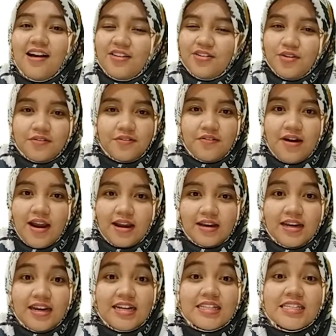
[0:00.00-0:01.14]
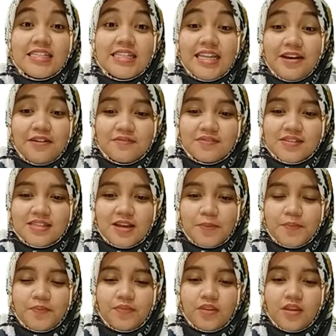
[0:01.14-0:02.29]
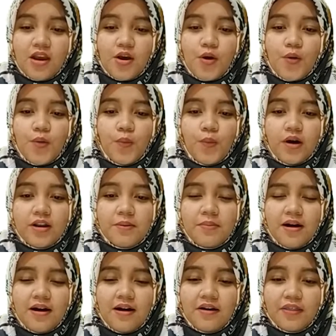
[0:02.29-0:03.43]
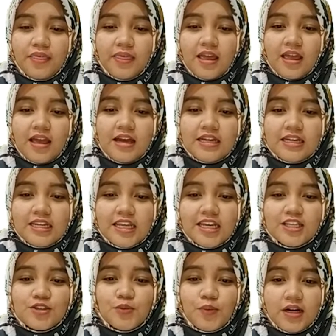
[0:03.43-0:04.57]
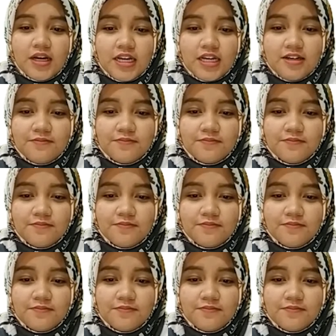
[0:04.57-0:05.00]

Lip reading: You're correct, it's leaves. What about this one?